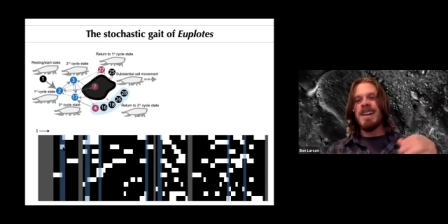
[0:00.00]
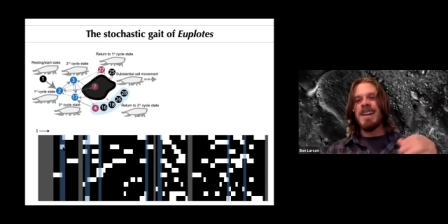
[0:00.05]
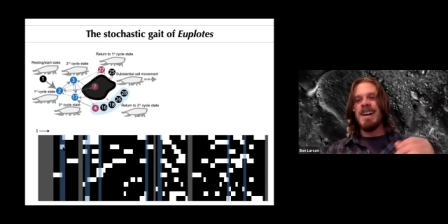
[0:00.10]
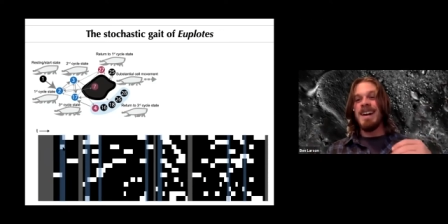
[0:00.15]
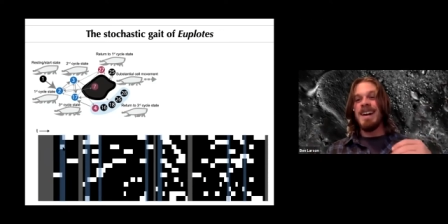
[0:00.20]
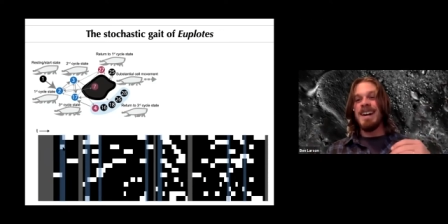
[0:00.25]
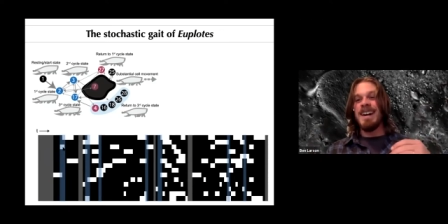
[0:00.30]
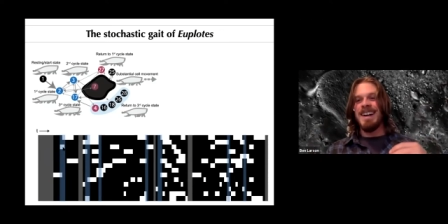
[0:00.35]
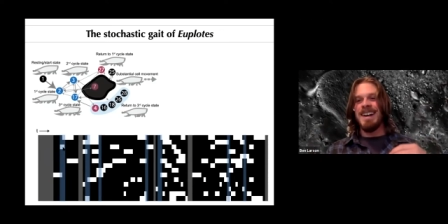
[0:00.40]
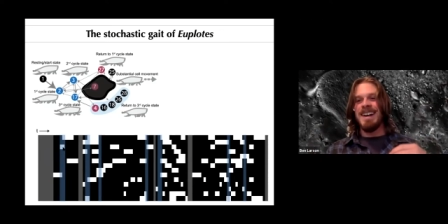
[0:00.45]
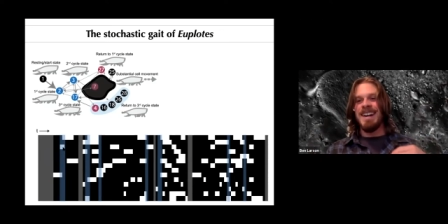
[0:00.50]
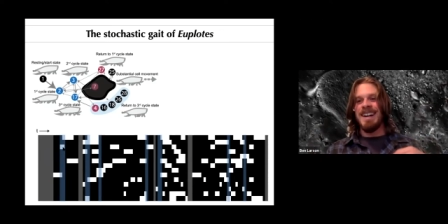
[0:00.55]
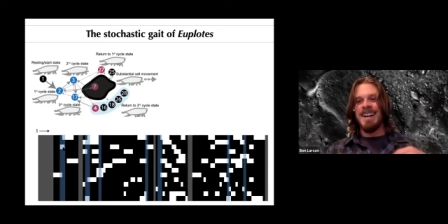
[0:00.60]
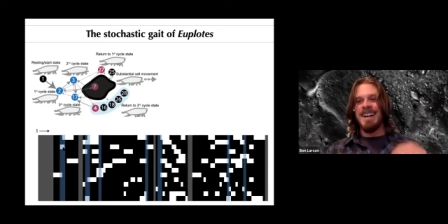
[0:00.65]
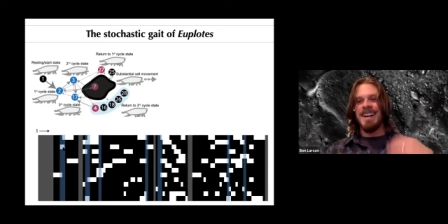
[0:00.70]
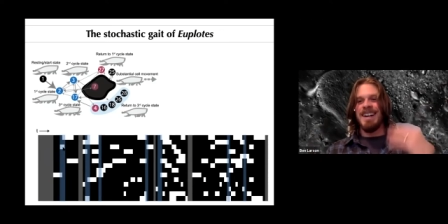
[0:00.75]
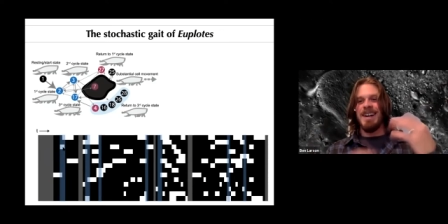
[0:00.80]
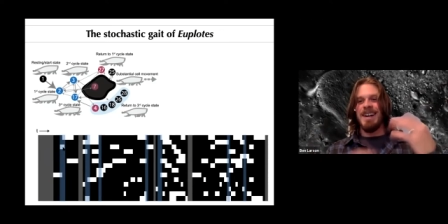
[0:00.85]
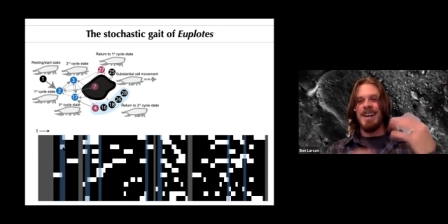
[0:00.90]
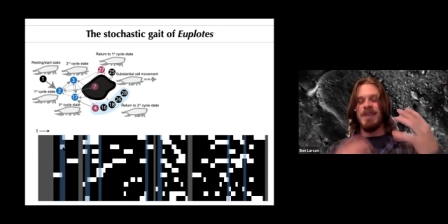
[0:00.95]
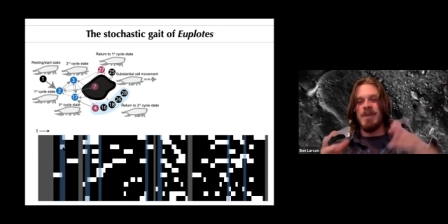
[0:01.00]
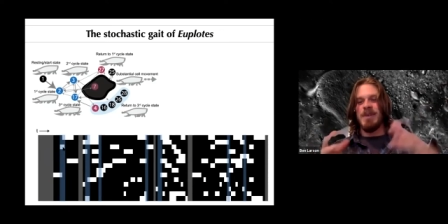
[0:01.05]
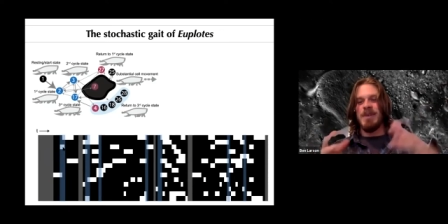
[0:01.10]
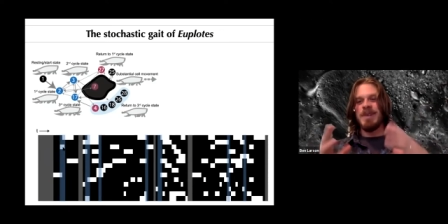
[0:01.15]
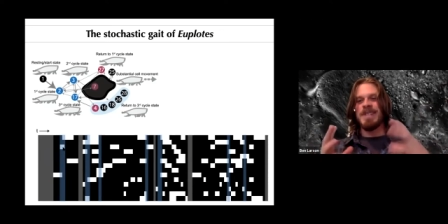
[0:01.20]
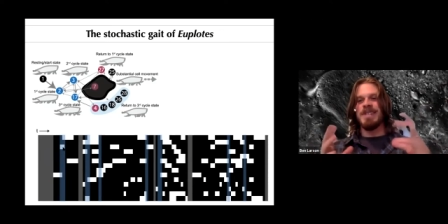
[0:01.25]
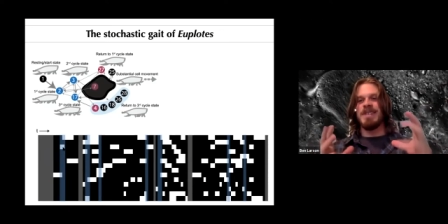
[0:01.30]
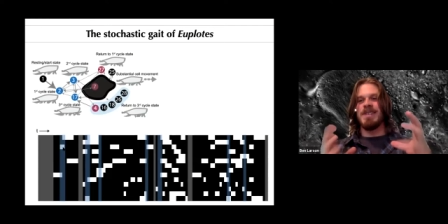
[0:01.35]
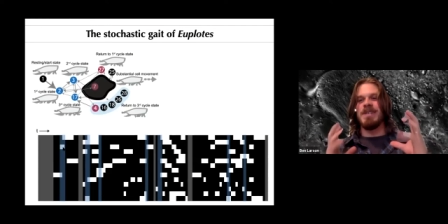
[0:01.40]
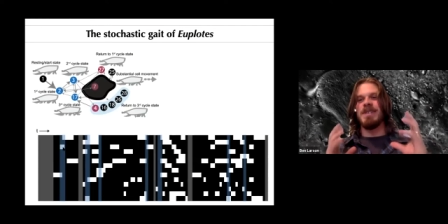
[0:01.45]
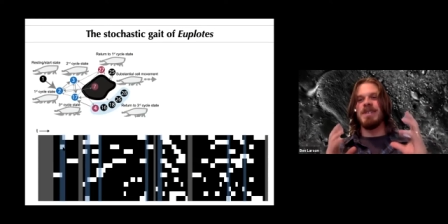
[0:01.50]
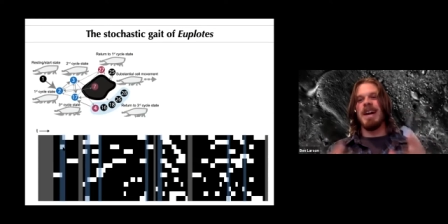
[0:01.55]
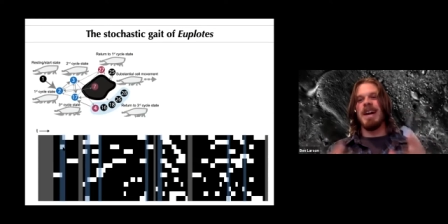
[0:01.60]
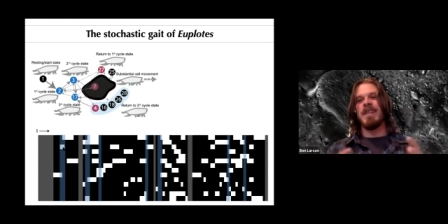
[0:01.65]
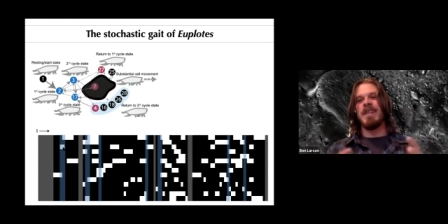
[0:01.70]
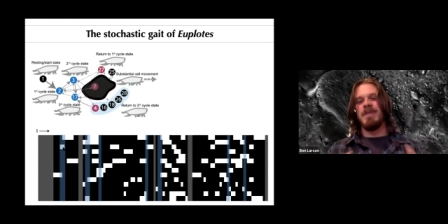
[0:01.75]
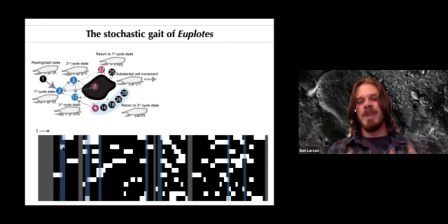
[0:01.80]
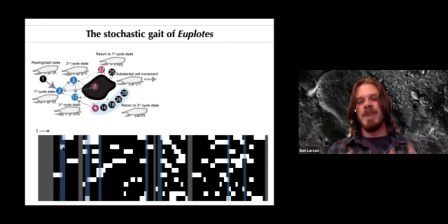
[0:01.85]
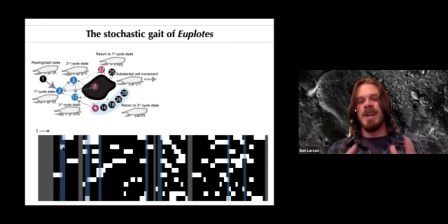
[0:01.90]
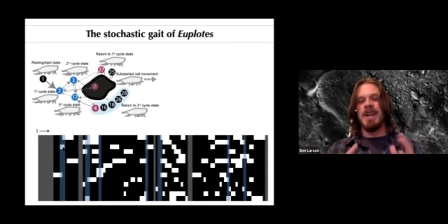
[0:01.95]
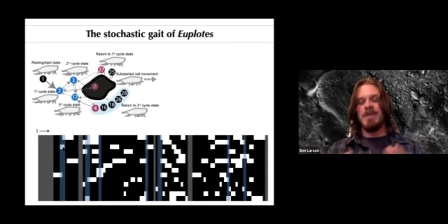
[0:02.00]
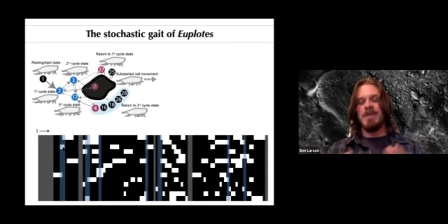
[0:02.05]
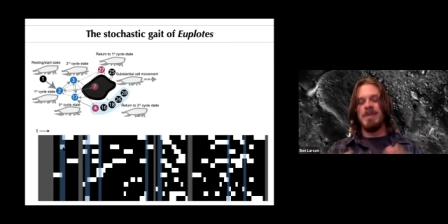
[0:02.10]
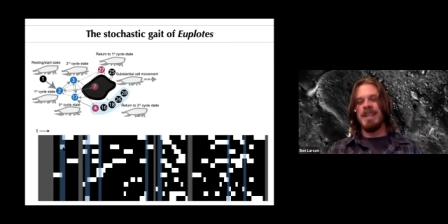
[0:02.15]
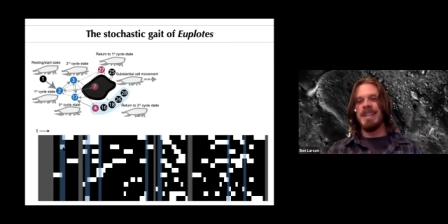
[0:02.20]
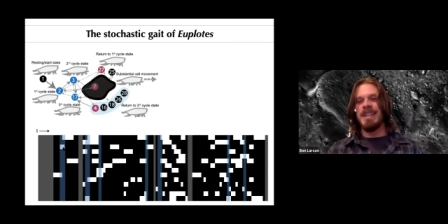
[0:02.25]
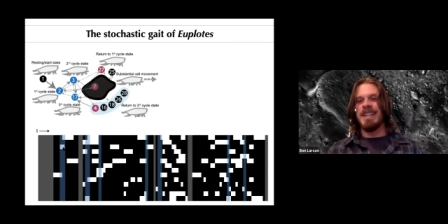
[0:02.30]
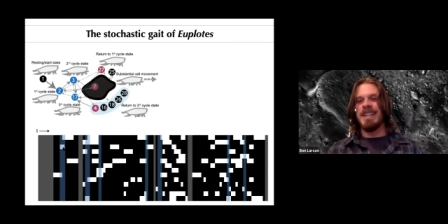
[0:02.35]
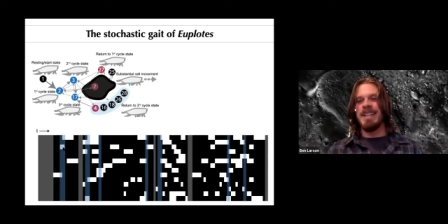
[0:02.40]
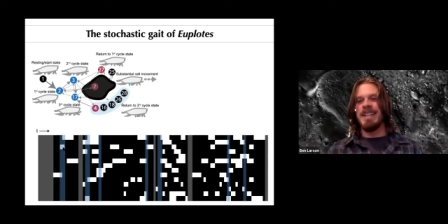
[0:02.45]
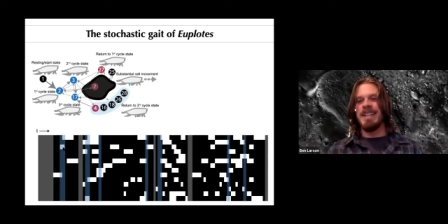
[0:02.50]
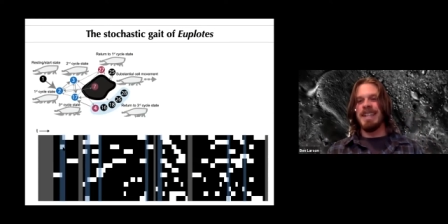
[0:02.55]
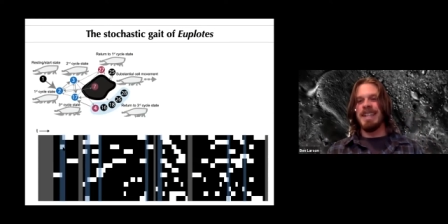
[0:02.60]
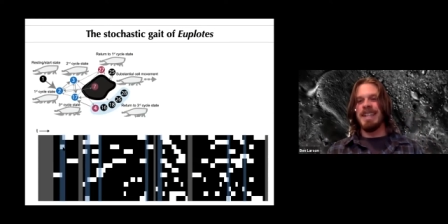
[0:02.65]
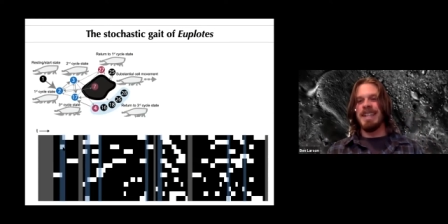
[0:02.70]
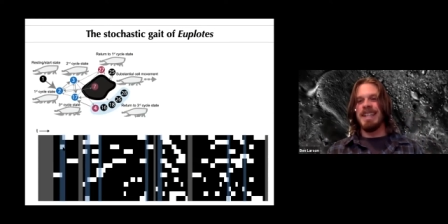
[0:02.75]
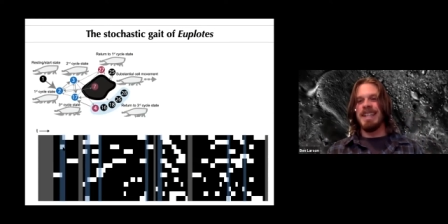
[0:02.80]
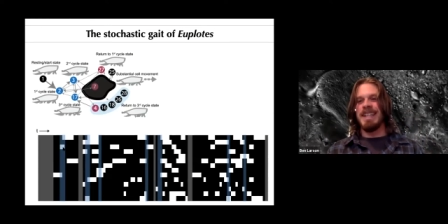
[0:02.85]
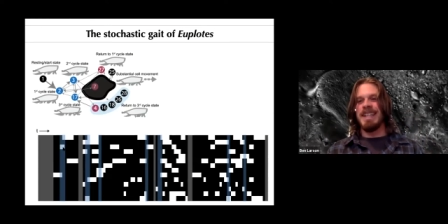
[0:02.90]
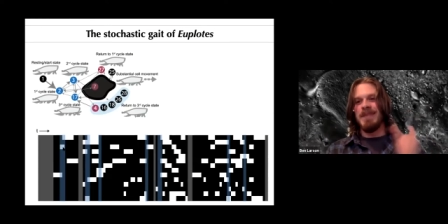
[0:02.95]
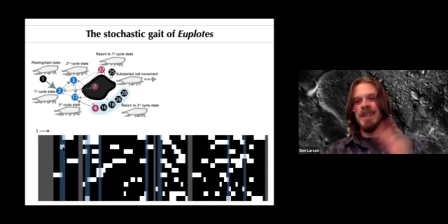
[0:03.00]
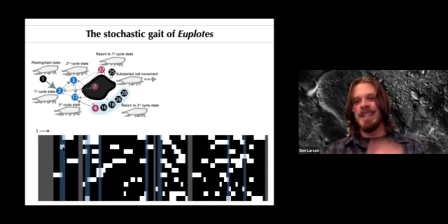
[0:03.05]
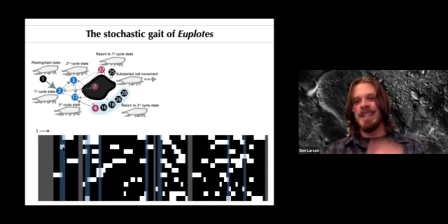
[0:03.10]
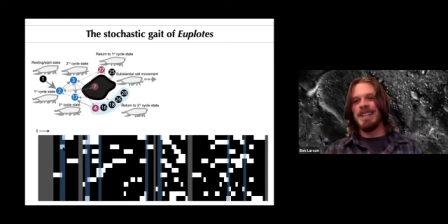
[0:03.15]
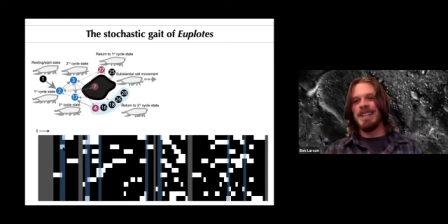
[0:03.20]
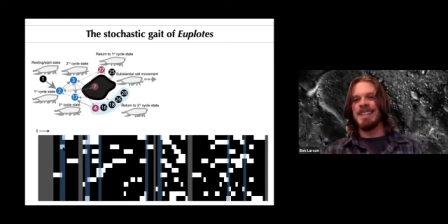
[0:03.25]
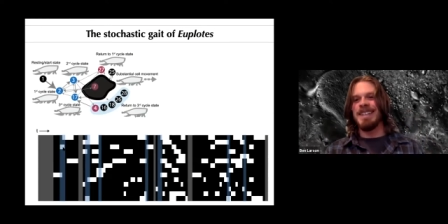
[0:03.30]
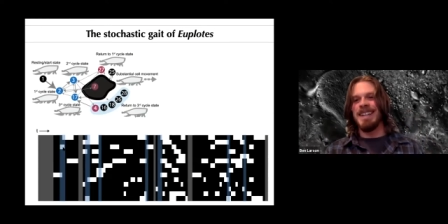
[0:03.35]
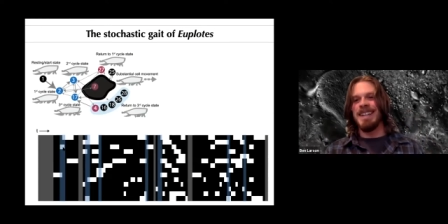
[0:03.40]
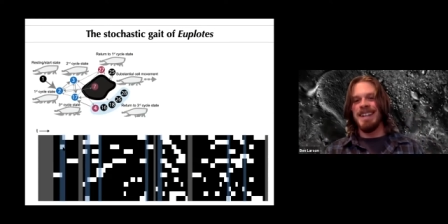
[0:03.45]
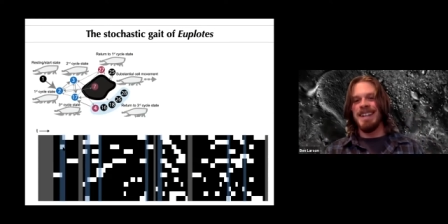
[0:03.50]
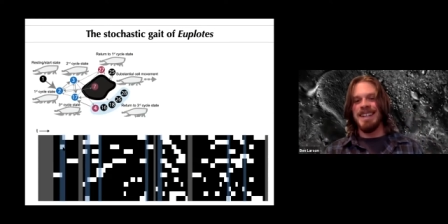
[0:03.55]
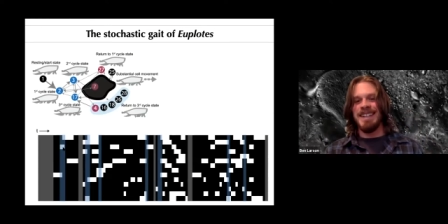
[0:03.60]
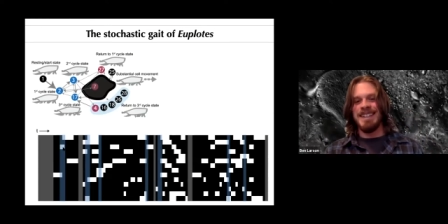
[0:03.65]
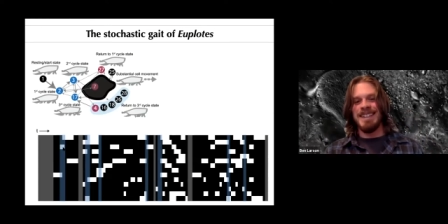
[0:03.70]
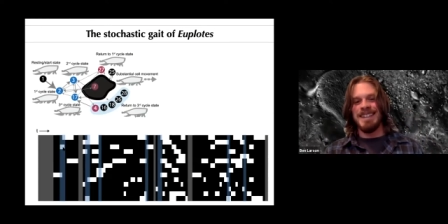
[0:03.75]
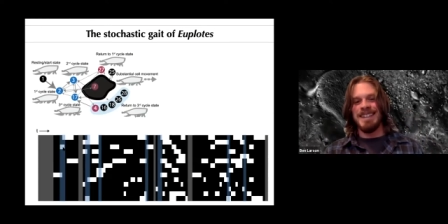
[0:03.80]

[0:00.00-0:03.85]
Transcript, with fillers: uh, uh, uh of course, there's a lot of variability in any given uh,